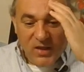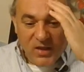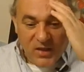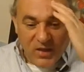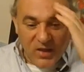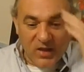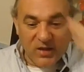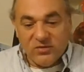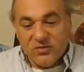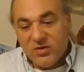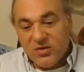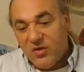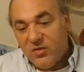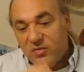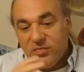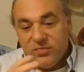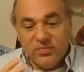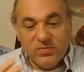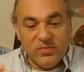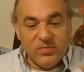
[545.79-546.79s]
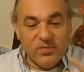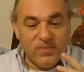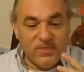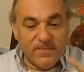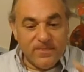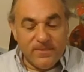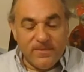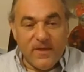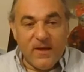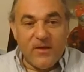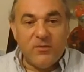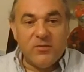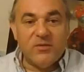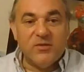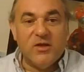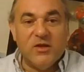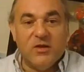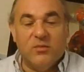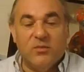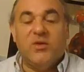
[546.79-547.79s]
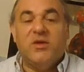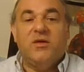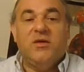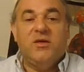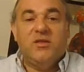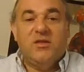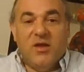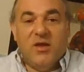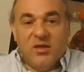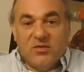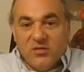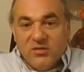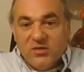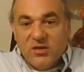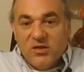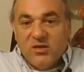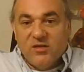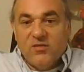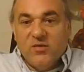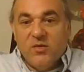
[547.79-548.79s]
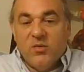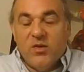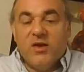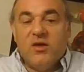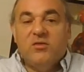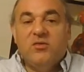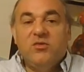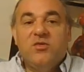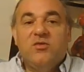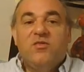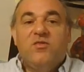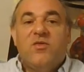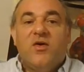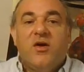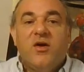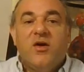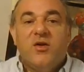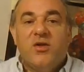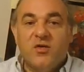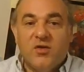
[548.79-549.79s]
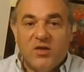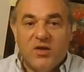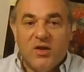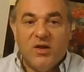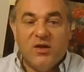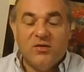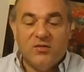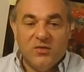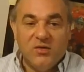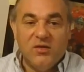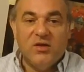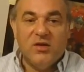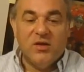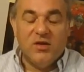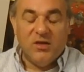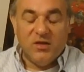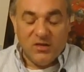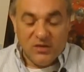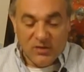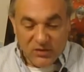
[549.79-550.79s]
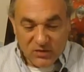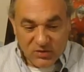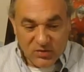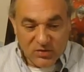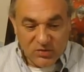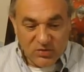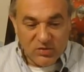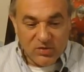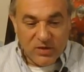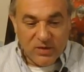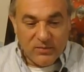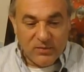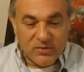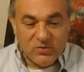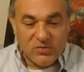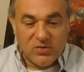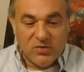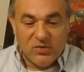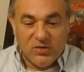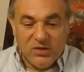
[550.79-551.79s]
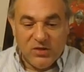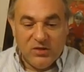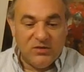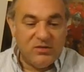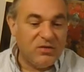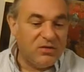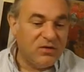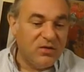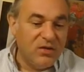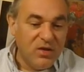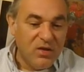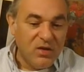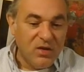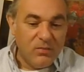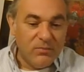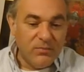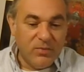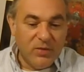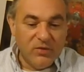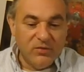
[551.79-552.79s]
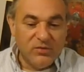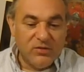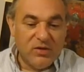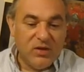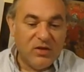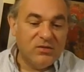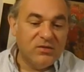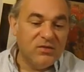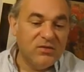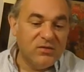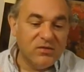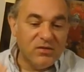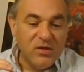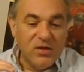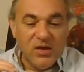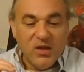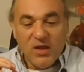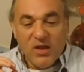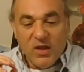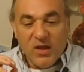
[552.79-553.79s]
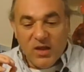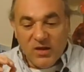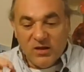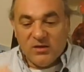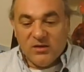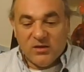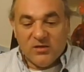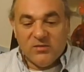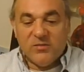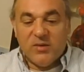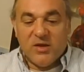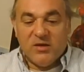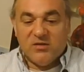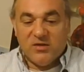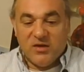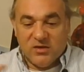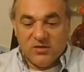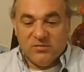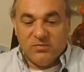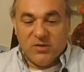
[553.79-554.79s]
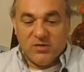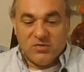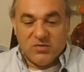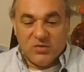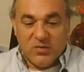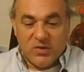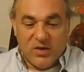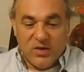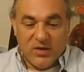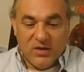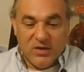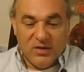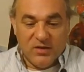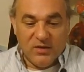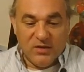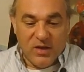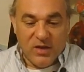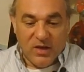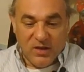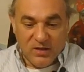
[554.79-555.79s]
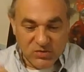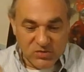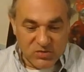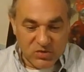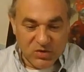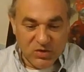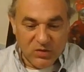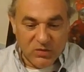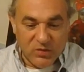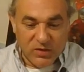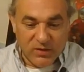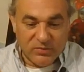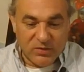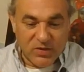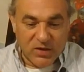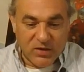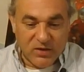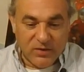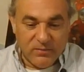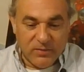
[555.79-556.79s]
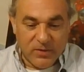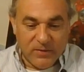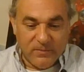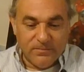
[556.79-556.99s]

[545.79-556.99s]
And so that was it. When they actually said that if you went out too far, you could actually did, could do damage to your knees on both stances. And it does make sense, especially when I uh, show you what I'm talking about.